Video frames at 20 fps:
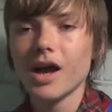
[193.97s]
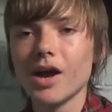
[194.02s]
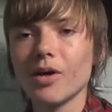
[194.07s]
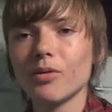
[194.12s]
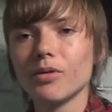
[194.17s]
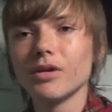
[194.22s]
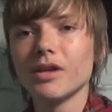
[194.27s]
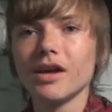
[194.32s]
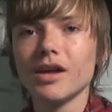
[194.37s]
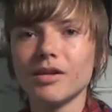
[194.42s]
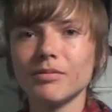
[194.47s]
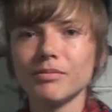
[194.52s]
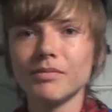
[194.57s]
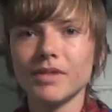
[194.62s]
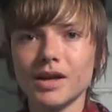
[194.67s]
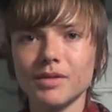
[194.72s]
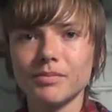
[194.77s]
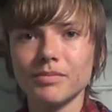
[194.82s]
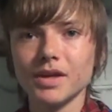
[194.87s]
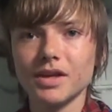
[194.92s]
I want to help
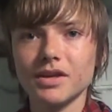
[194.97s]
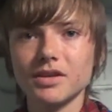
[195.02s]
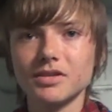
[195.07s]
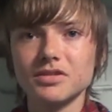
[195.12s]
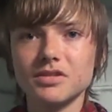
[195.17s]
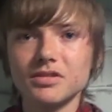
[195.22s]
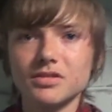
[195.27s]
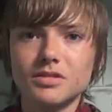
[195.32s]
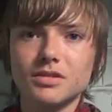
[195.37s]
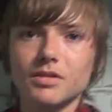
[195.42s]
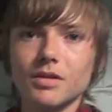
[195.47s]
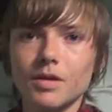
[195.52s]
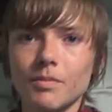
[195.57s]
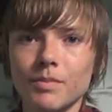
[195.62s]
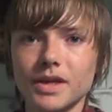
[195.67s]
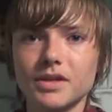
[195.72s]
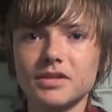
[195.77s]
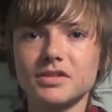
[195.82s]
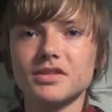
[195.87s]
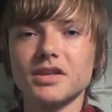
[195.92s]
Mind because there's a
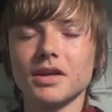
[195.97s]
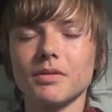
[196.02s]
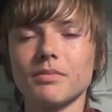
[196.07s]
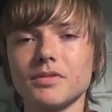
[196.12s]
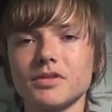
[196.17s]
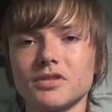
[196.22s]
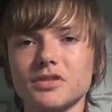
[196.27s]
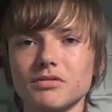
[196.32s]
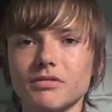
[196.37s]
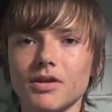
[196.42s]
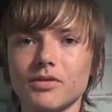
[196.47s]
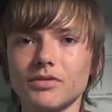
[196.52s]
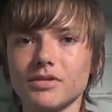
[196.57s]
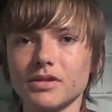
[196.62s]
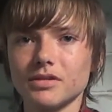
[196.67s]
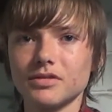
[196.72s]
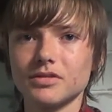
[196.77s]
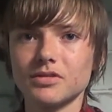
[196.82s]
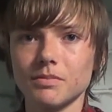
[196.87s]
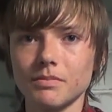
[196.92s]
big stigma
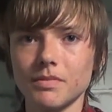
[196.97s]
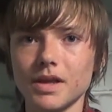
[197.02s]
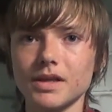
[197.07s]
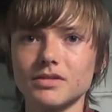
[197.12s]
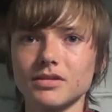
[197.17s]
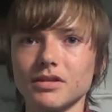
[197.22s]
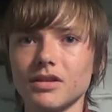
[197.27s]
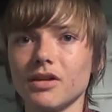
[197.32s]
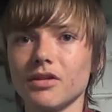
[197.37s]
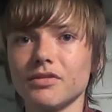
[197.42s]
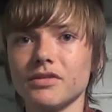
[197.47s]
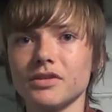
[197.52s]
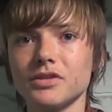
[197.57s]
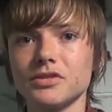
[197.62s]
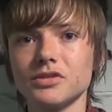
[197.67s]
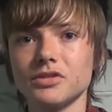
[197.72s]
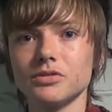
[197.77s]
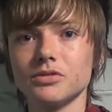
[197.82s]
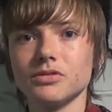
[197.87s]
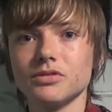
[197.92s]
surrounding mental health
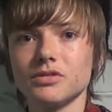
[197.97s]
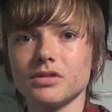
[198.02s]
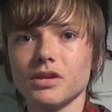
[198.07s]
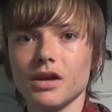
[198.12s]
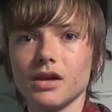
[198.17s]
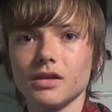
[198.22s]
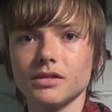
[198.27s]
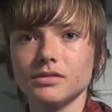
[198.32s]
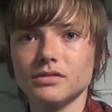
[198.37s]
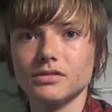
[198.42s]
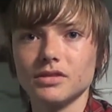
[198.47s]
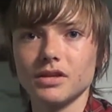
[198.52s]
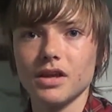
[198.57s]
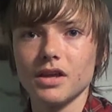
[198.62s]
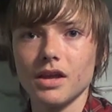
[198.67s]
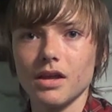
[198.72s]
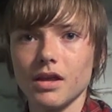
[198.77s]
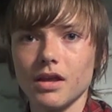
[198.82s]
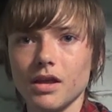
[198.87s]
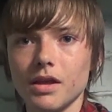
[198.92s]
issues
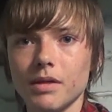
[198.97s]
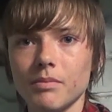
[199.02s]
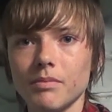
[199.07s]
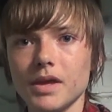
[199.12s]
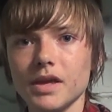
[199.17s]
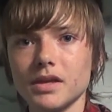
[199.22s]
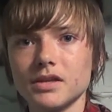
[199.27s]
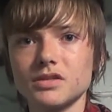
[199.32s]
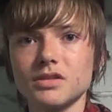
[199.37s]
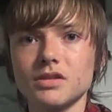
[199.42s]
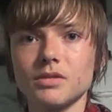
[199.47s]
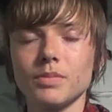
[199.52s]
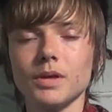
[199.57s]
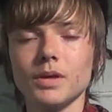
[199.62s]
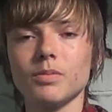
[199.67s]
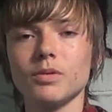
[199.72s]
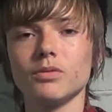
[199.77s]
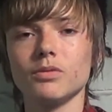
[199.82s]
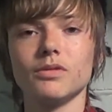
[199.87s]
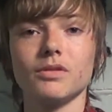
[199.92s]
and it makes the
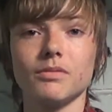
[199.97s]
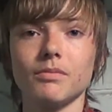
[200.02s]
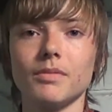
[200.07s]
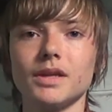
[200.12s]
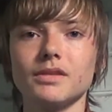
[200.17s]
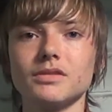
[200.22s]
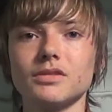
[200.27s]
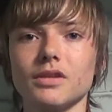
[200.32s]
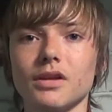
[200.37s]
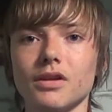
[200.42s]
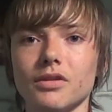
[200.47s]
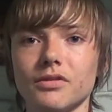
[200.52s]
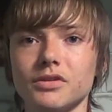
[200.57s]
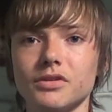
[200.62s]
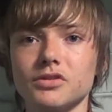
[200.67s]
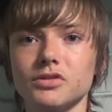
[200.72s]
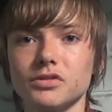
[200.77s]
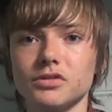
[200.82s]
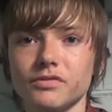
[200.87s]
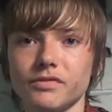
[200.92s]
people with mental health
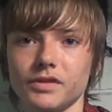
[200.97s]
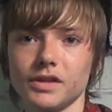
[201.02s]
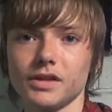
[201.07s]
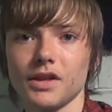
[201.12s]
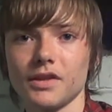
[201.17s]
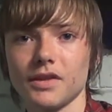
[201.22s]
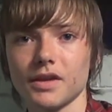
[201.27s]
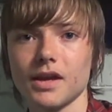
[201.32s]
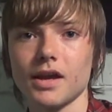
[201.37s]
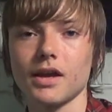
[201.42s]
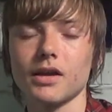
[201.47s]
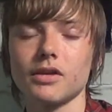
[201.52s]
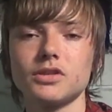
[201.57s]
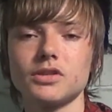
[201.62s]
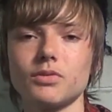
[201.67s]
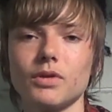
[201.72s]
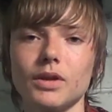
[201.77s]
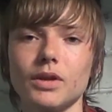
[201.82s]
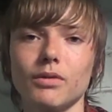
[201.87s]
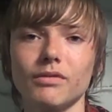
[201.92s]
issues feel like they can't
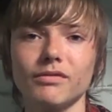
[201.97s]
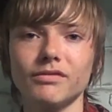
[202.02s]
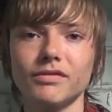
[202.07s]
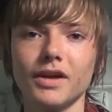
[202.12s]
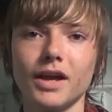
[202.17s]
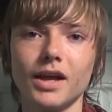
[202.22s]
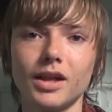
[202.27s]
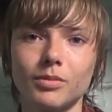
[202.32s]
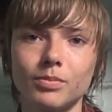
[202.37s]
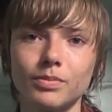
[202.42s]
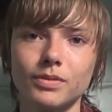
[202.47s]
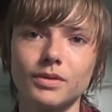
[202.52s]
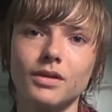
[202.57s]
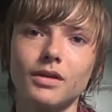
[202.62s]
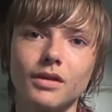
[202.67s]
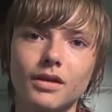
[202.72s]
go to anyone for help